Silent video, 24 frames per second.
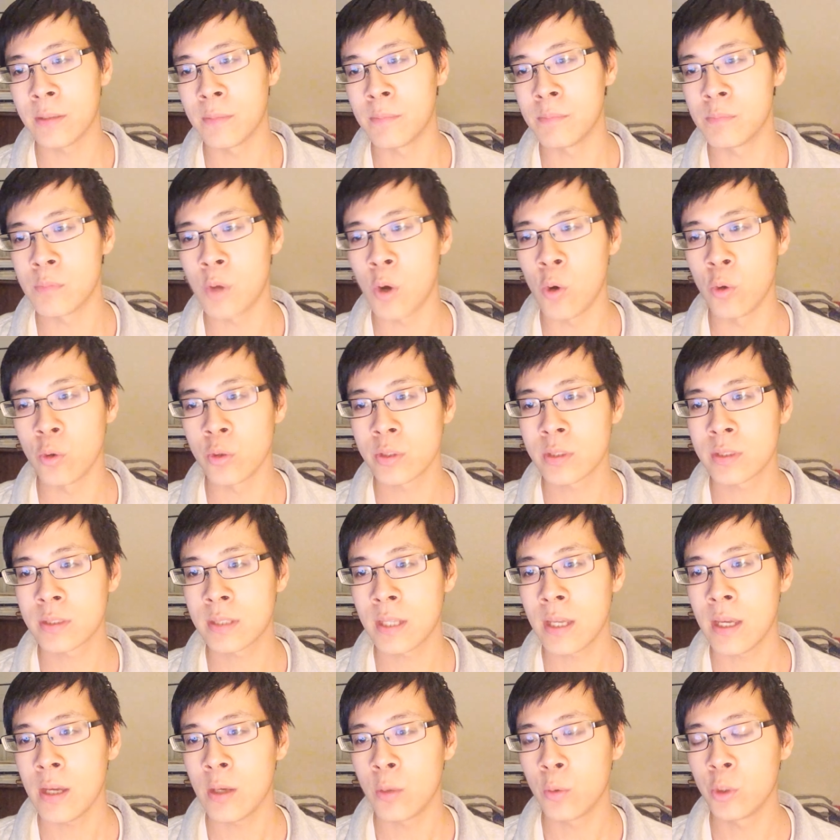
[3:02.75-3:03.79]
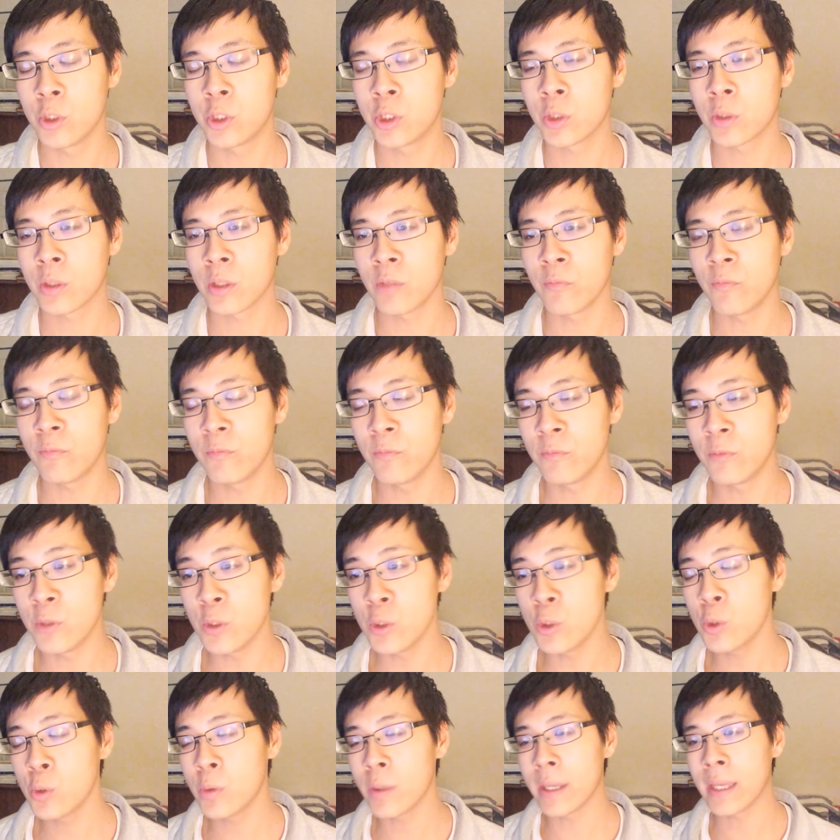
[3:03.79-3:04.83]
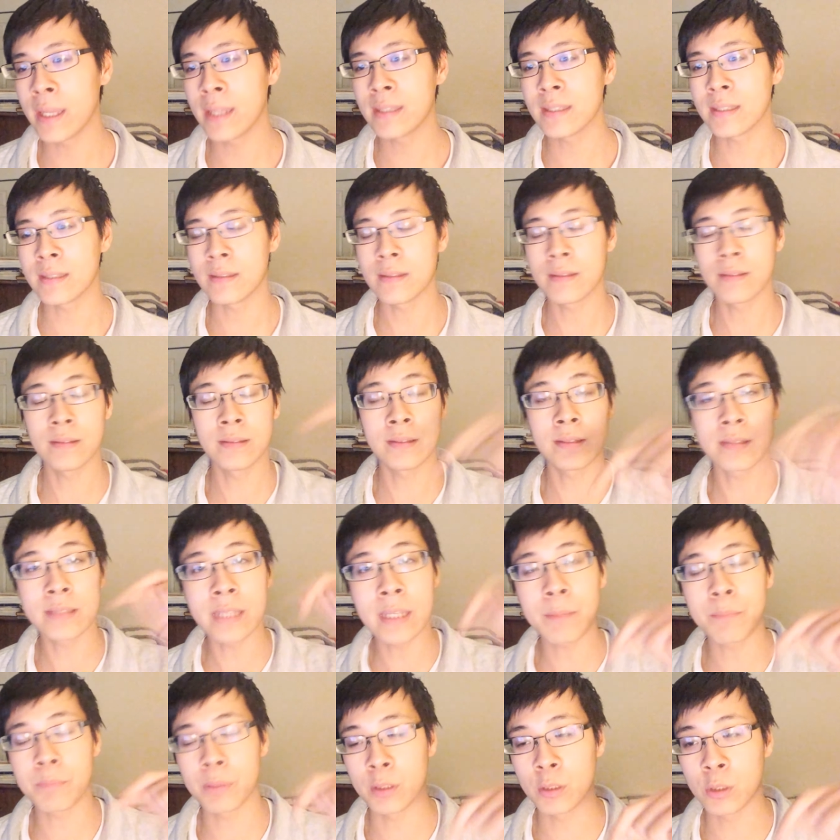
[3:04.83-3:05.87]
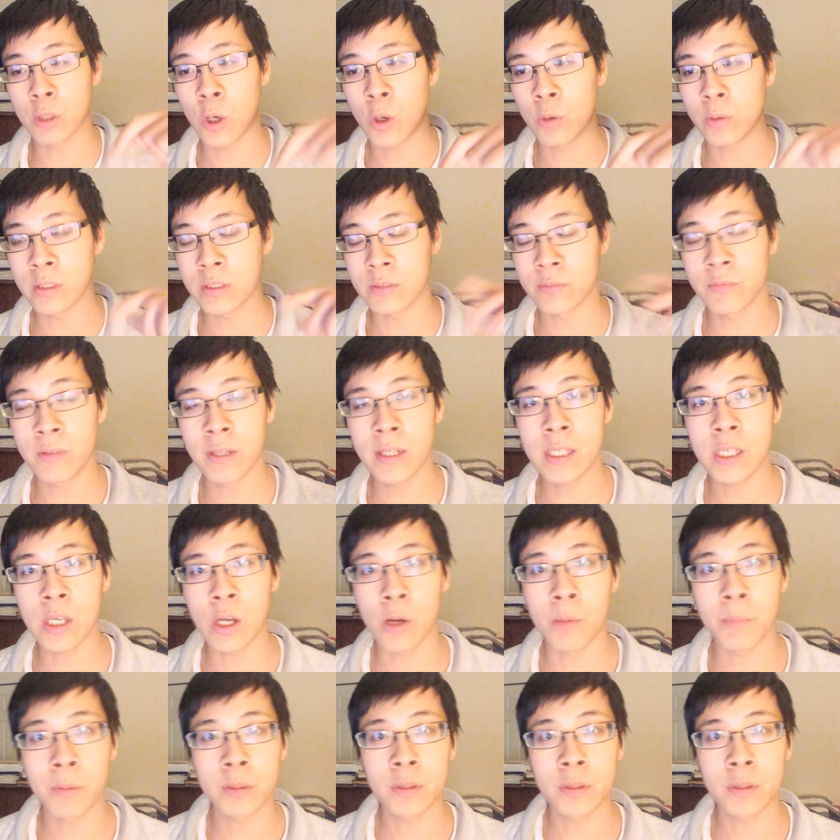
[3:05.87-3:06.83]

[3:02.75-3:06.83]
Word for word: the most, which you can view in the link below this video.